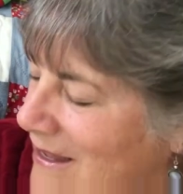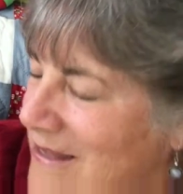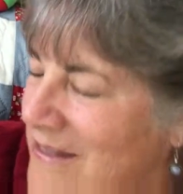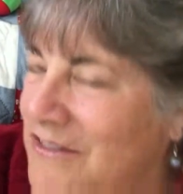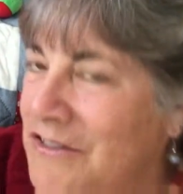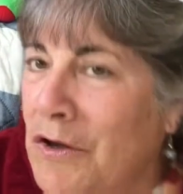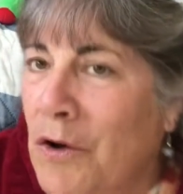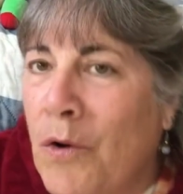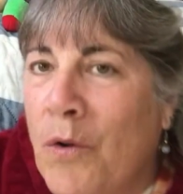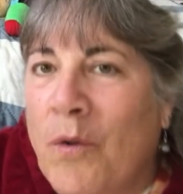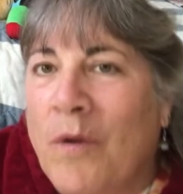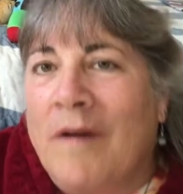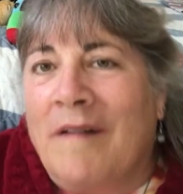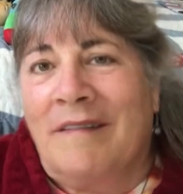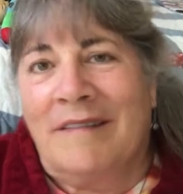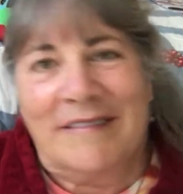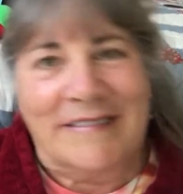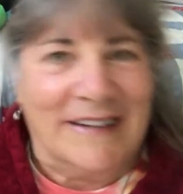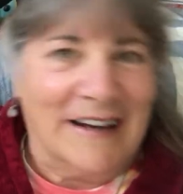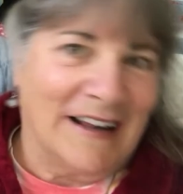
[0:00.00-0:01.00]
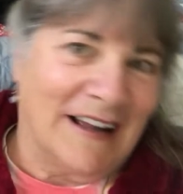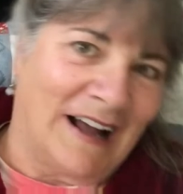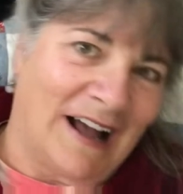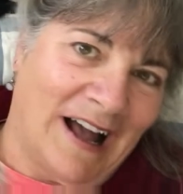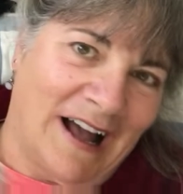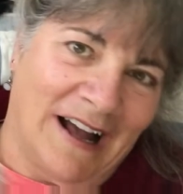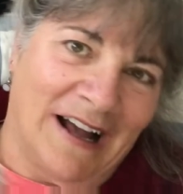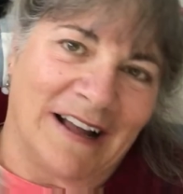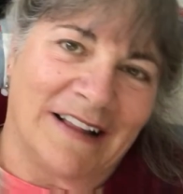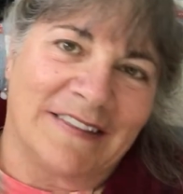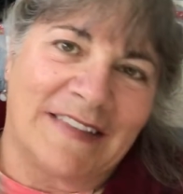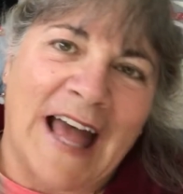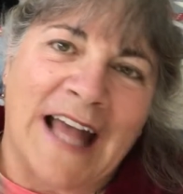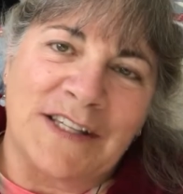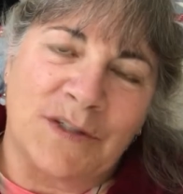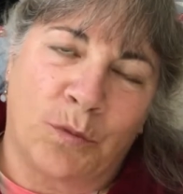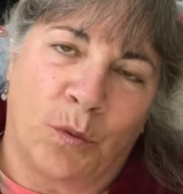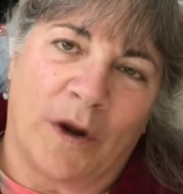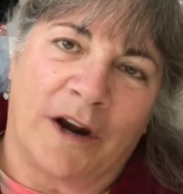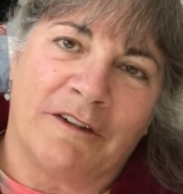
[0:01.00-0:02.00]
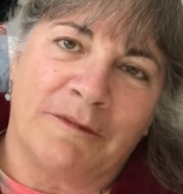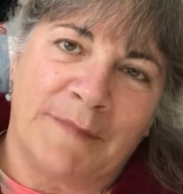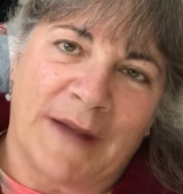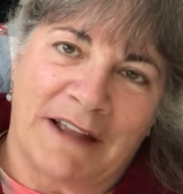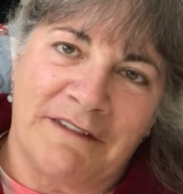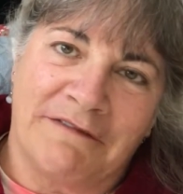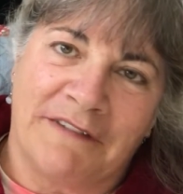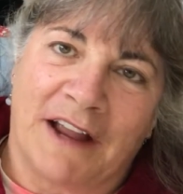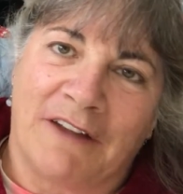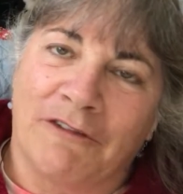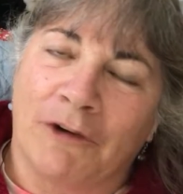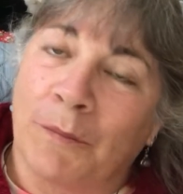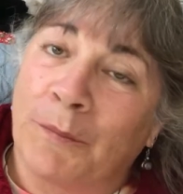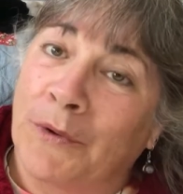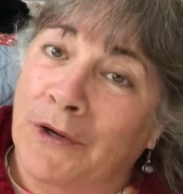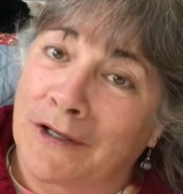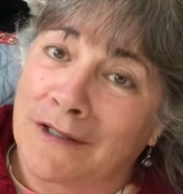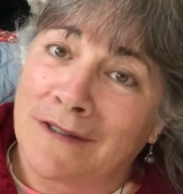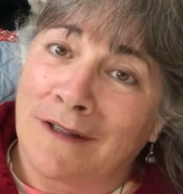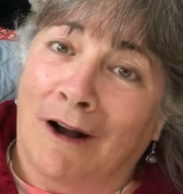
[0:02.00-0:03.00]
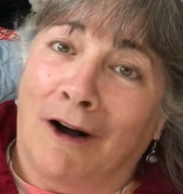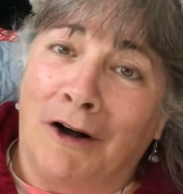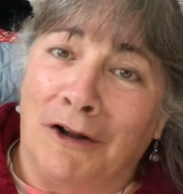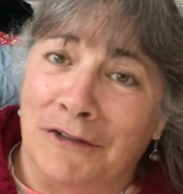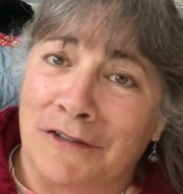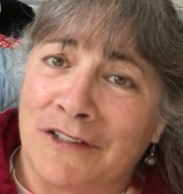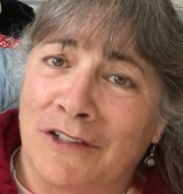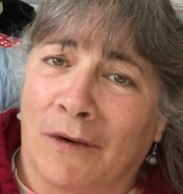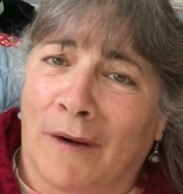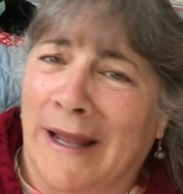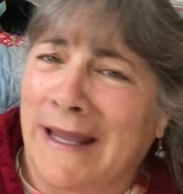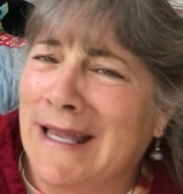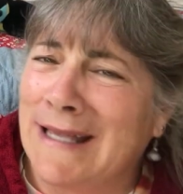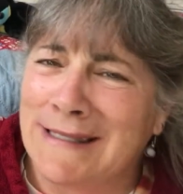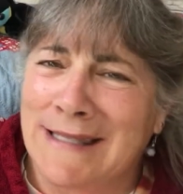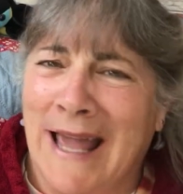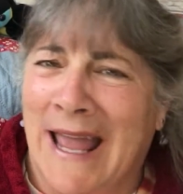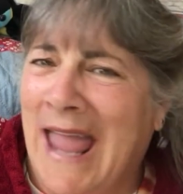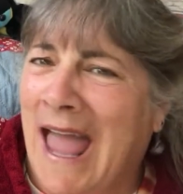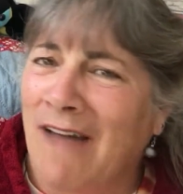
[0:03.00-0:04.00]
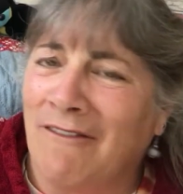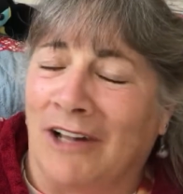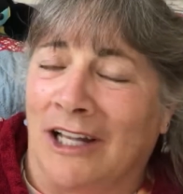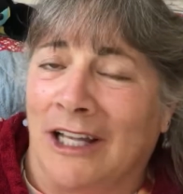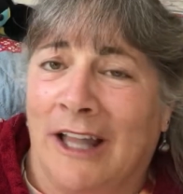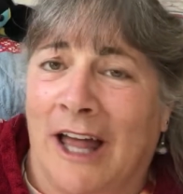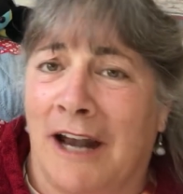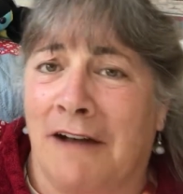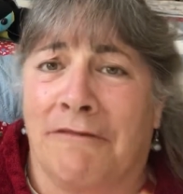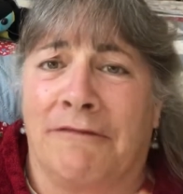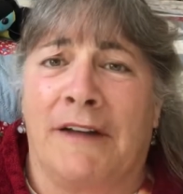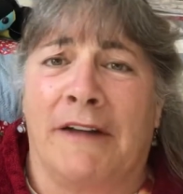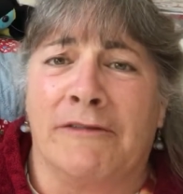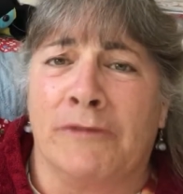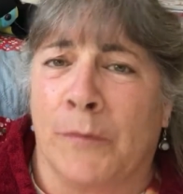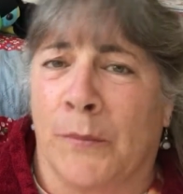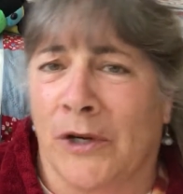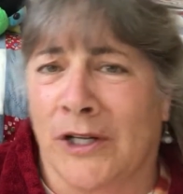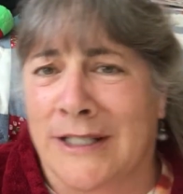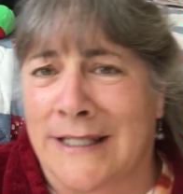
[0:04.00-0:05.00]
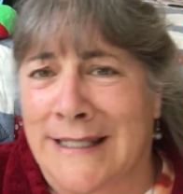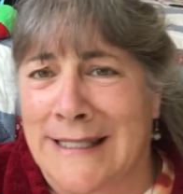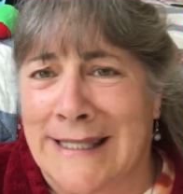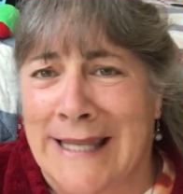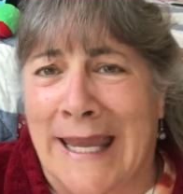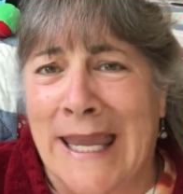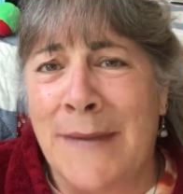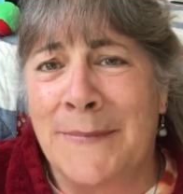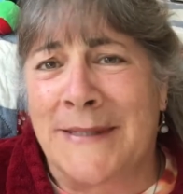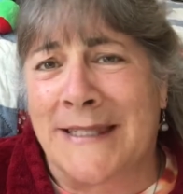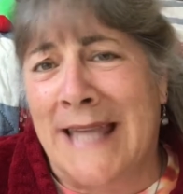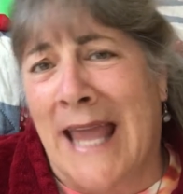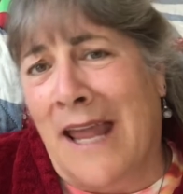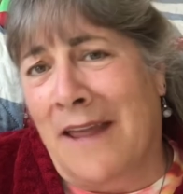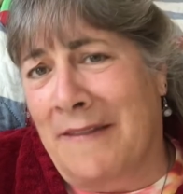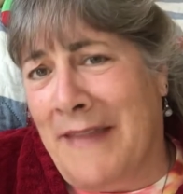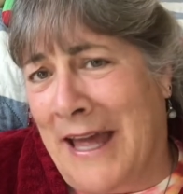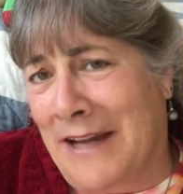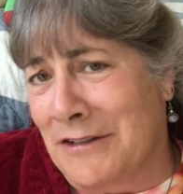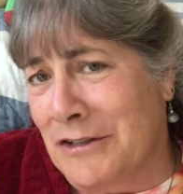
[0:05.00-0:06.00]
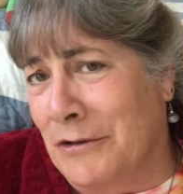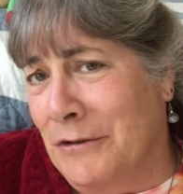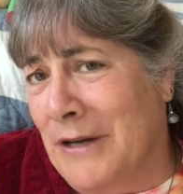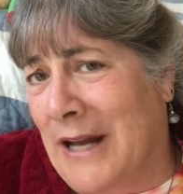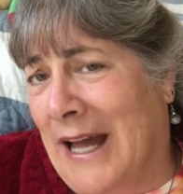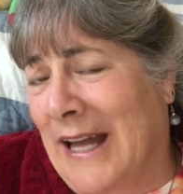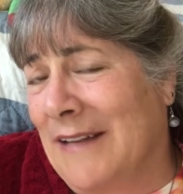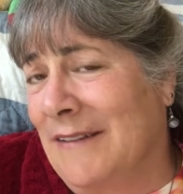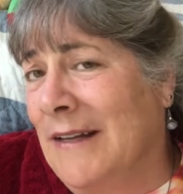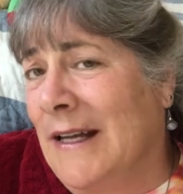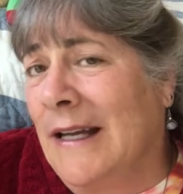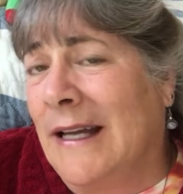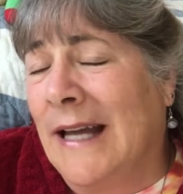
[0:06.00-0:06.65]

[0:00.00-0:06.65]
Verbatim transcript: So that's one of my favorite books also. I guess I have a lot of favorite books because I keep saying that, don't I?